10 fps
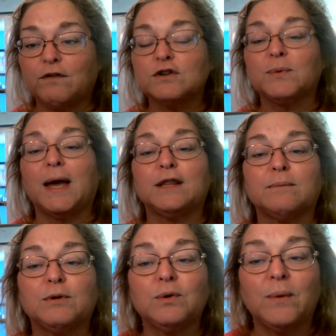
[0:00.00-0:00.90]
First we had the
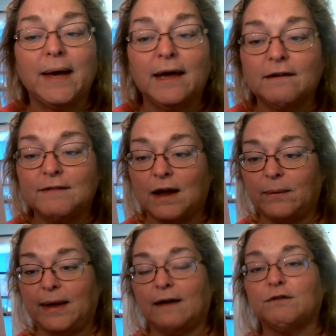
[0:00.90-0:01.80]
blue wave. Now
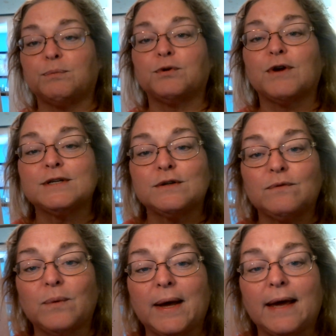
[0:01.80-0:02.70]
we have the progressive
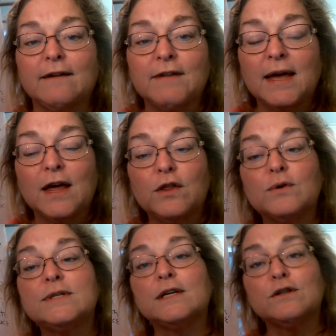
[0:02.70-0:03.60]
wave.
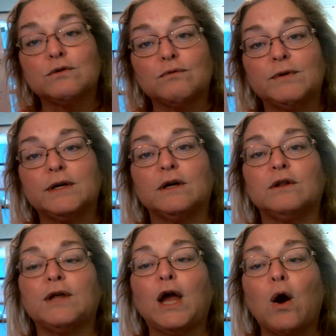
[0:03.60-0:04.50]
Those things are
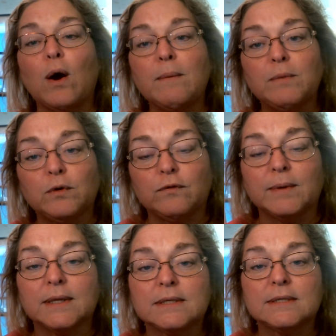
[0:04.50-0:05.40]
real. They are
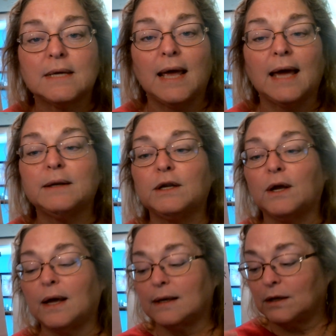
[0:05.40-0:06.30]
movements. And,
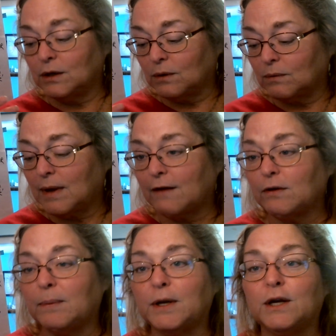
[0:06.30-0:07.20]
you know,
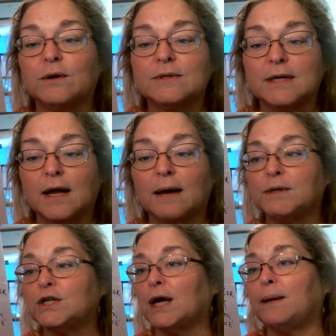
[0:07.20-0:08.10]
everybody knows that
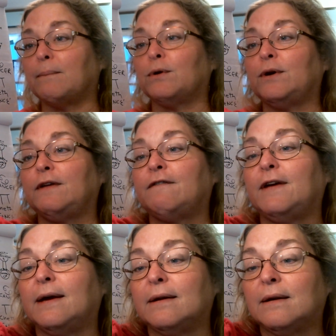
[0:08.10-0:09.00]
giant Bernie
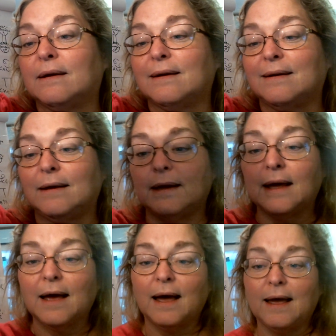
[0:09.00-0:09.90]
fan.
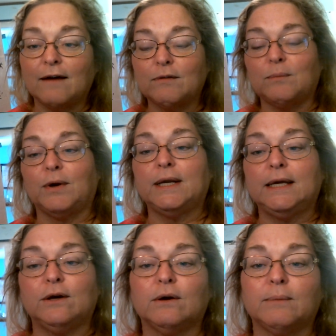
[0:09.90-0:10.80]
I have him right
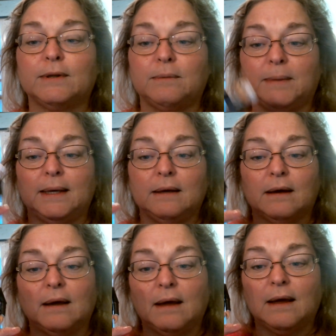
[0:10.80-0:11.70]
here with me
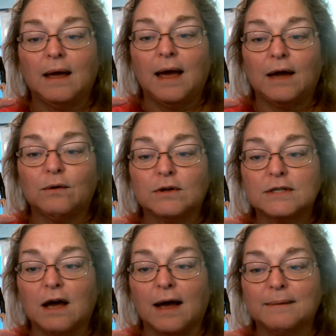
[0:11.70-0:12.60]
at all
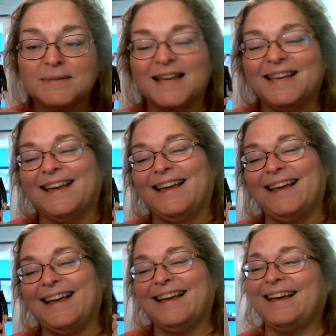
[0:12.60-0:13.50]
times.
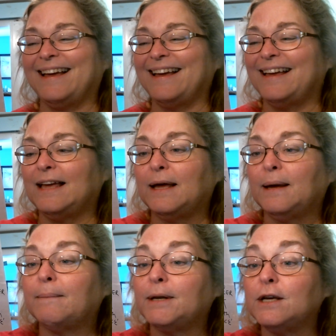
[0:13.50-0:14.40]

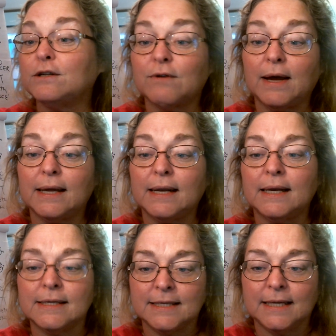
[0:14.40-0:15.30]
But he's right. It
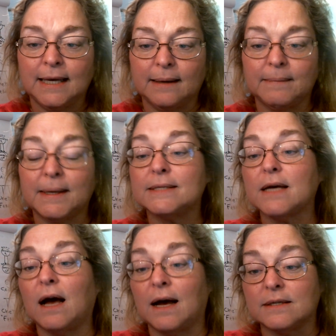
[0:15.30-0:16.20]
isn't him. It's
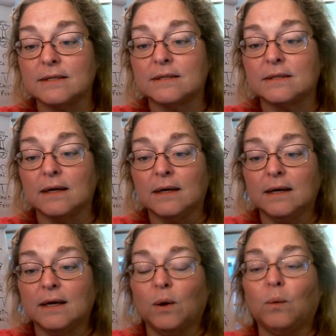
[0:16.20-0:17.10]
us.
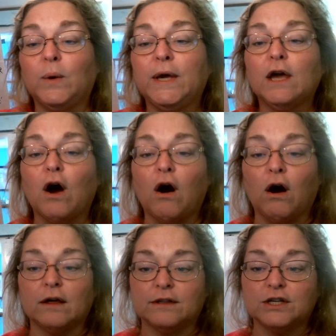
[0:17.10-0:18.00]
We
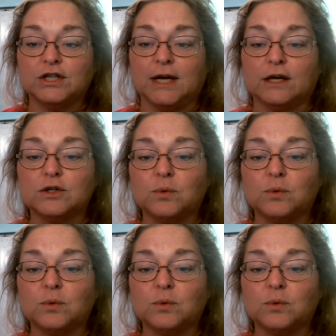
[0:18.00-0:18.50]
are the change.